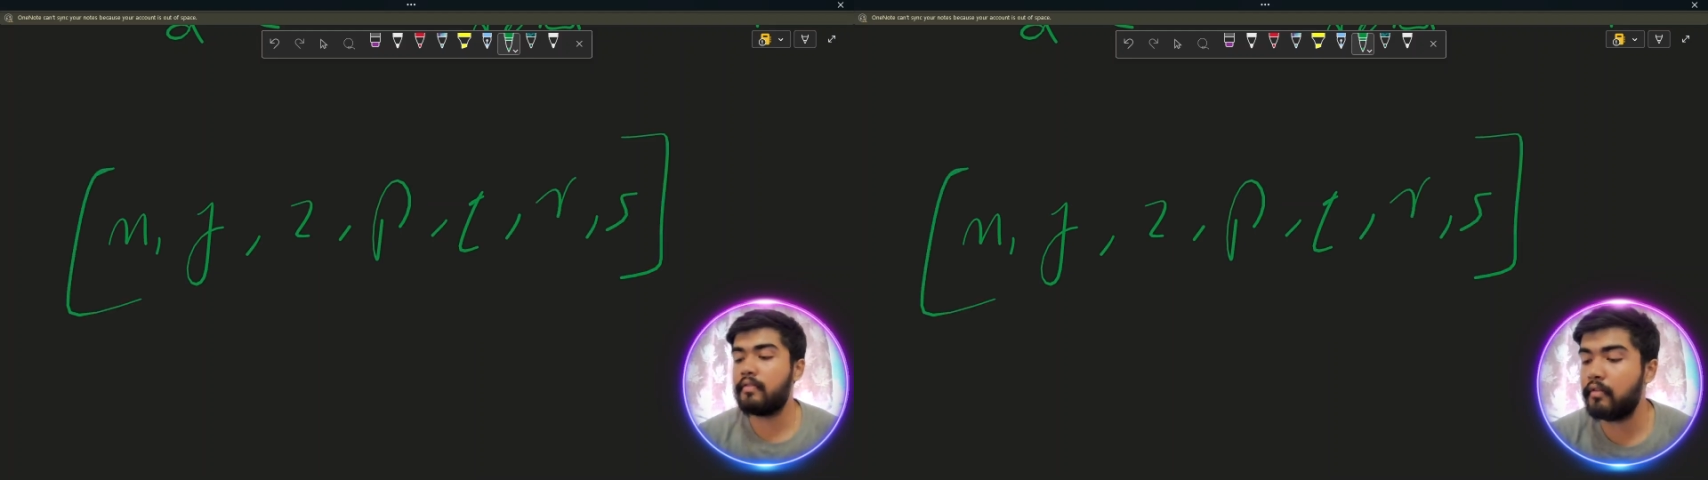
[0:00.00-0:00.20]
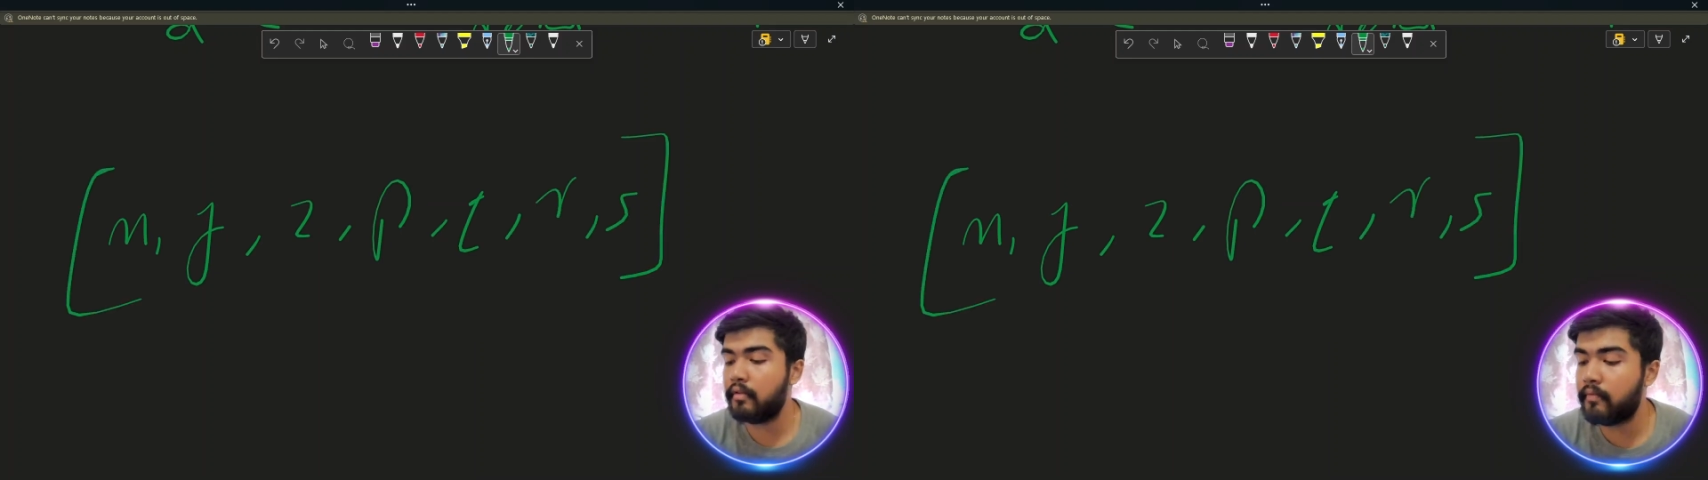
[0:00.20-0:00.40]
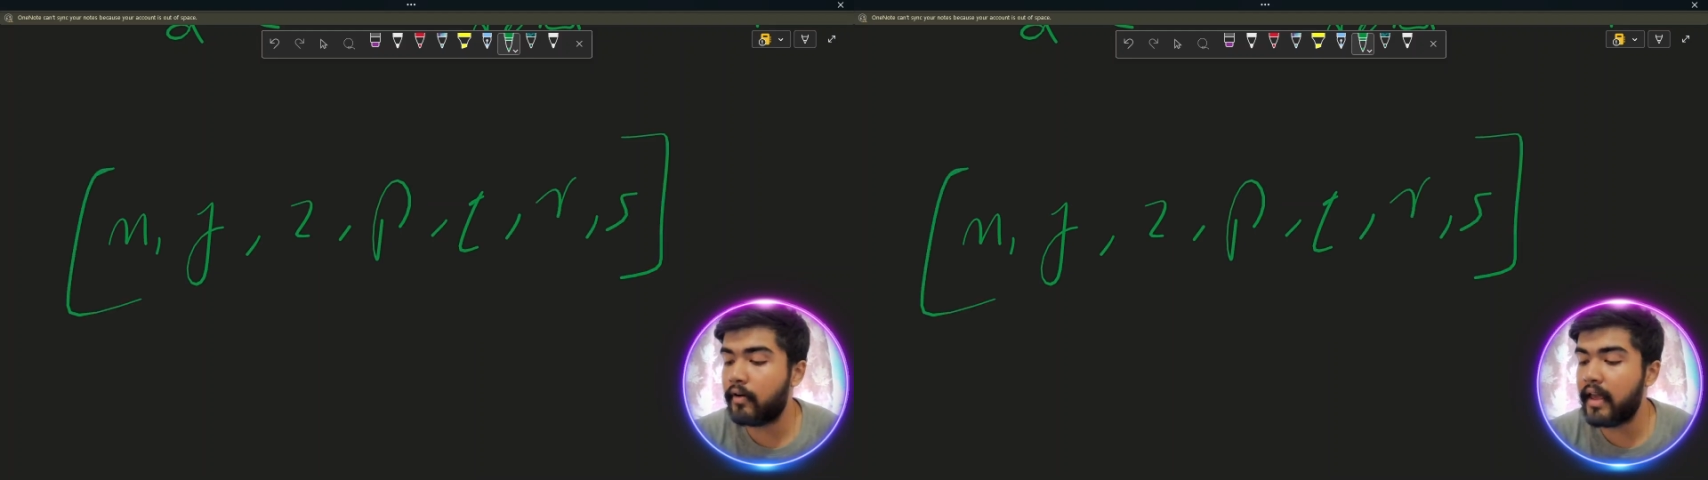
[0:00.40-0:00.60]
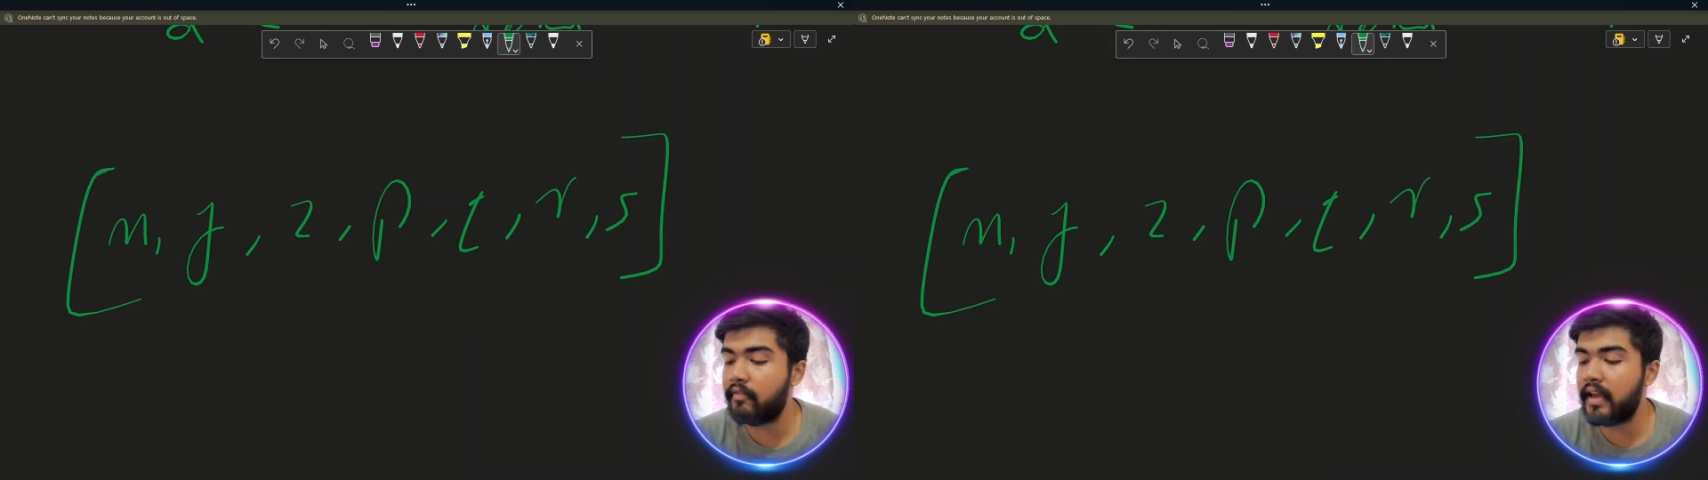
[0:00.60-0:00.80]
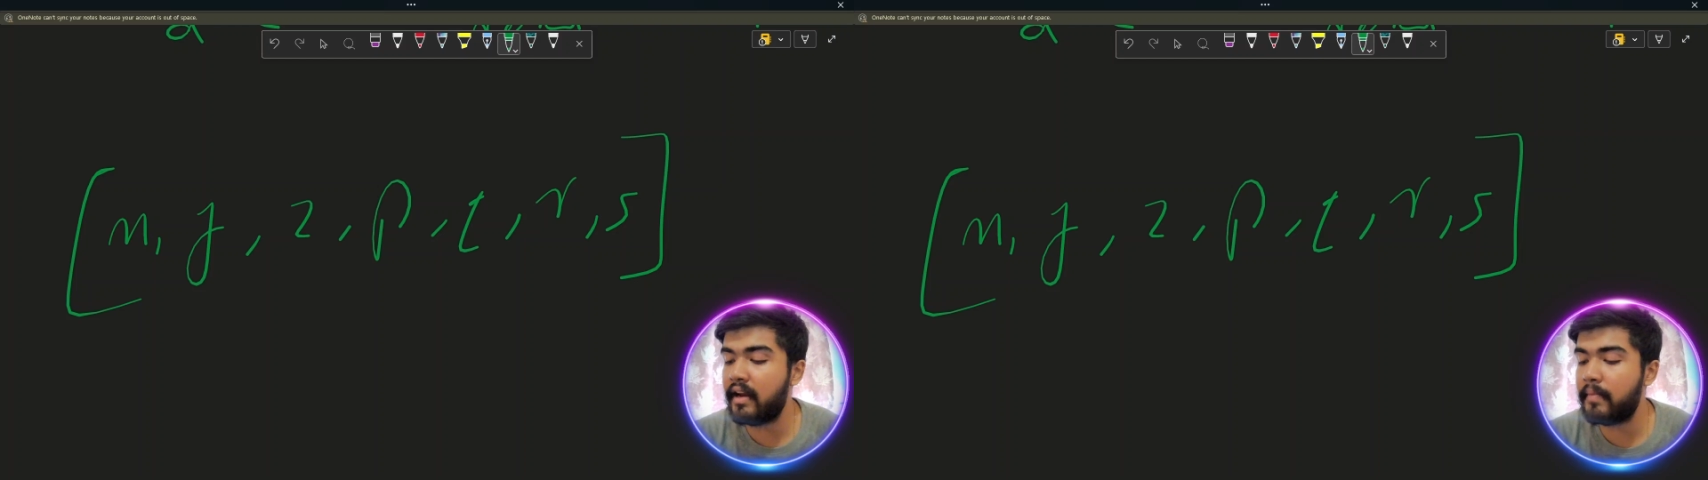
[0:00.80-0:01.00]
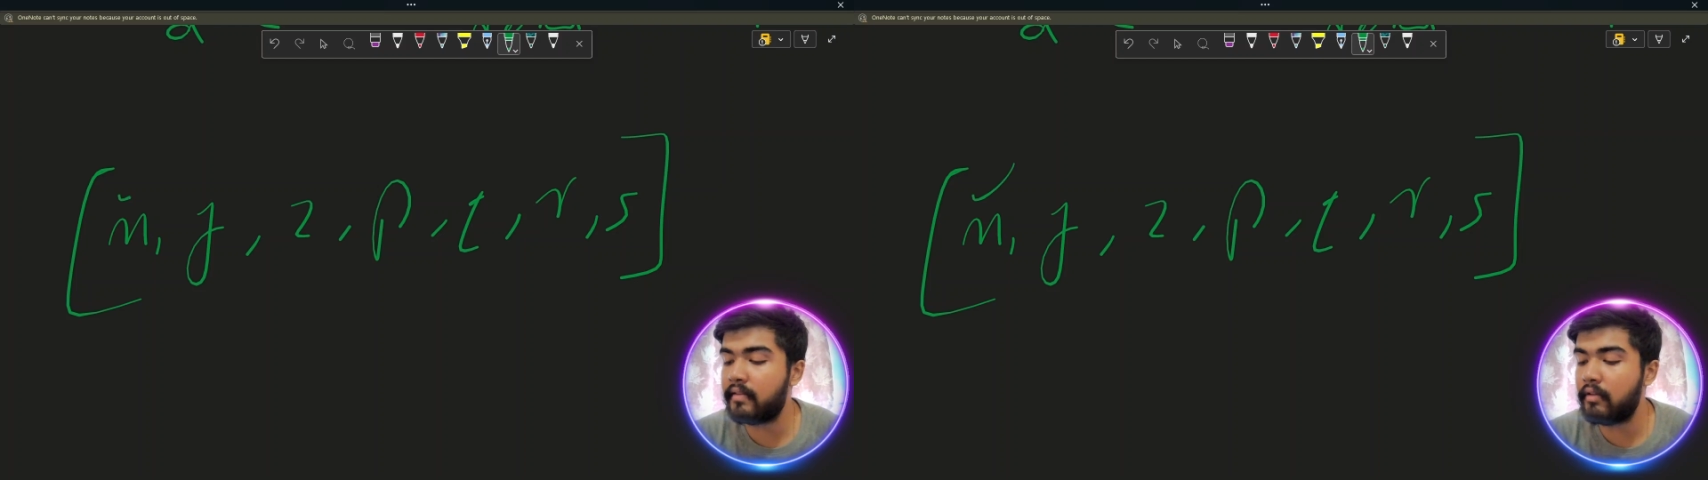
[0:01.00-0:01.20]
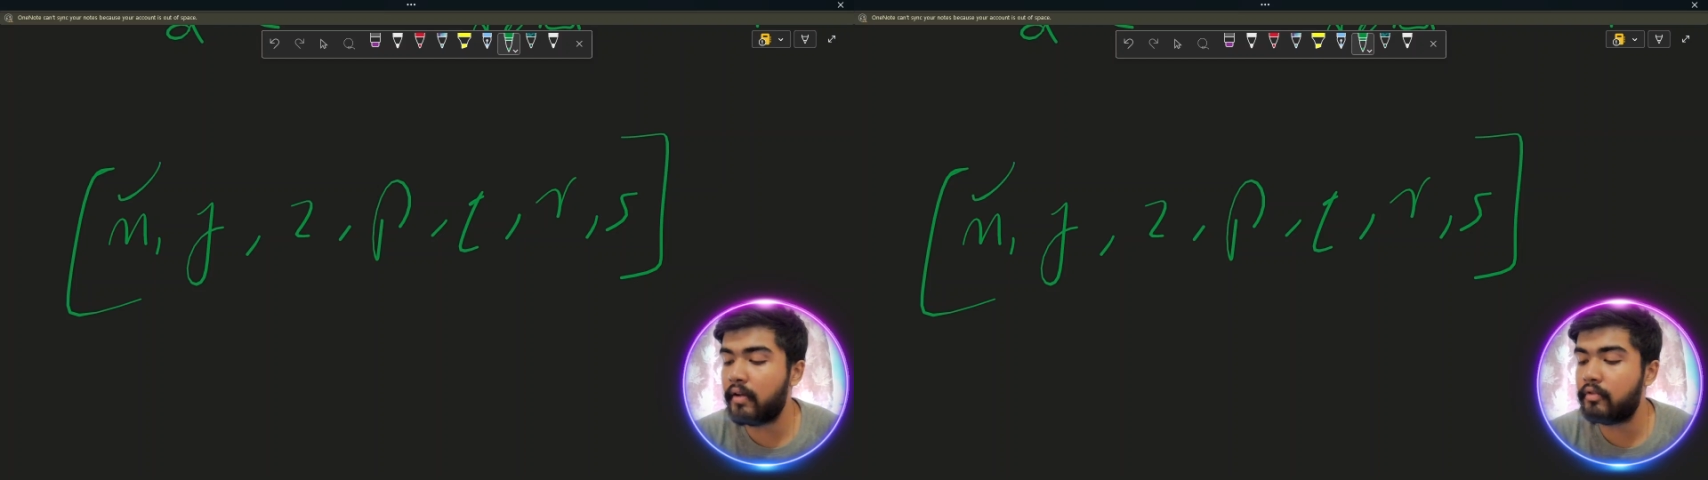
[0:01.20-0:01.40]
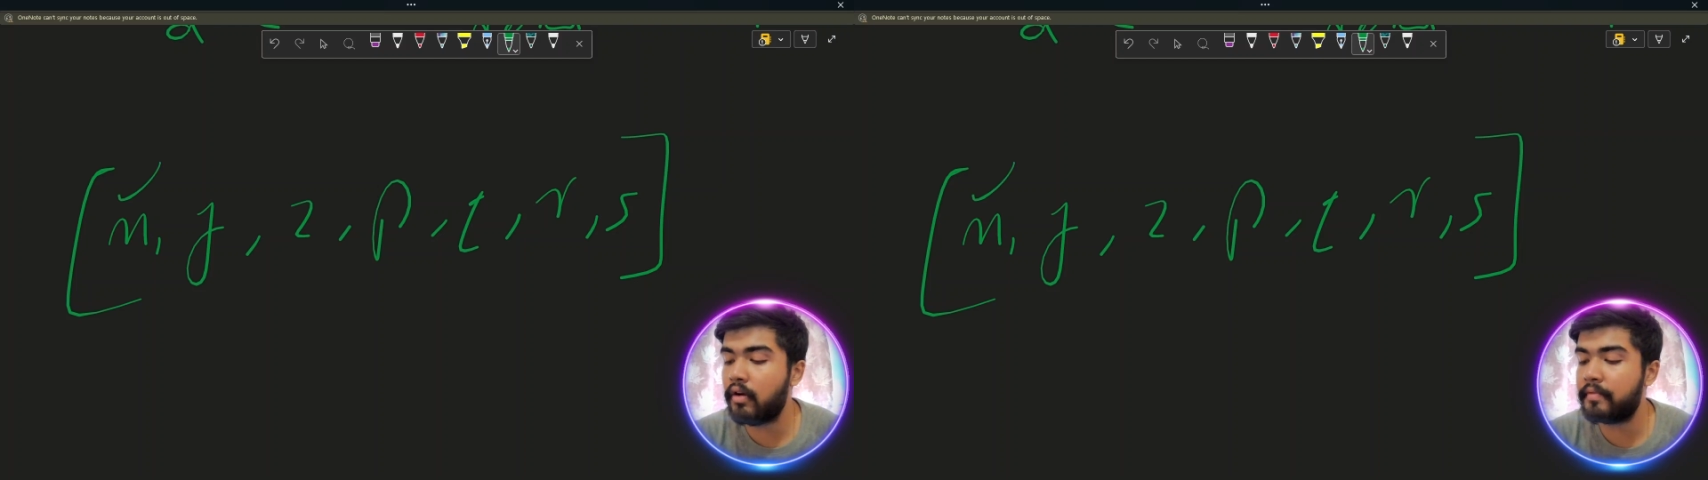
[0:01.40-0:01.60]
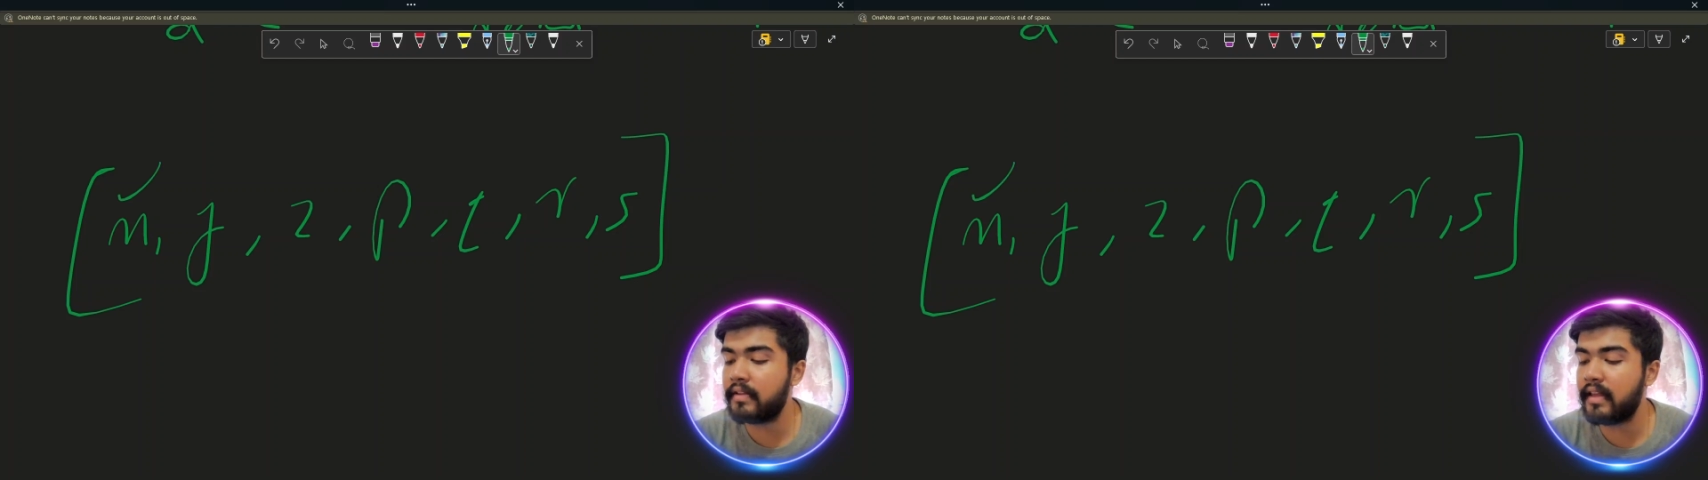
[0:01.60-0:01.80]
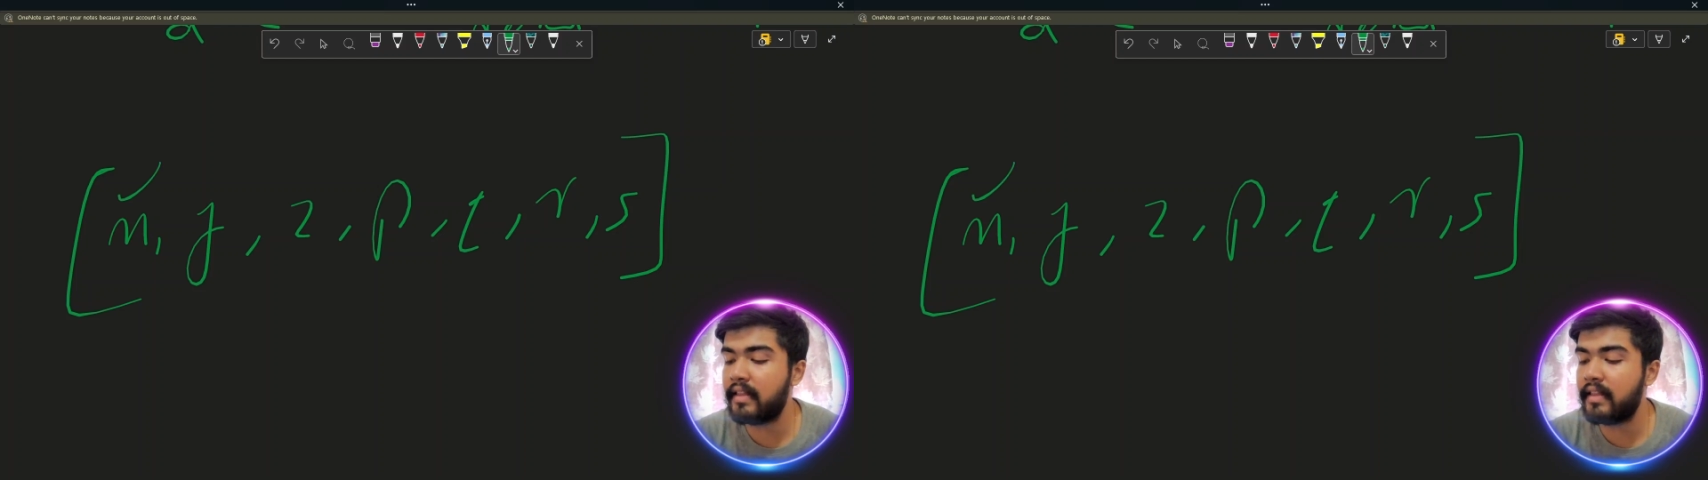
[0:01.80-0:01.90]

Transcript: so for every elements you have two options: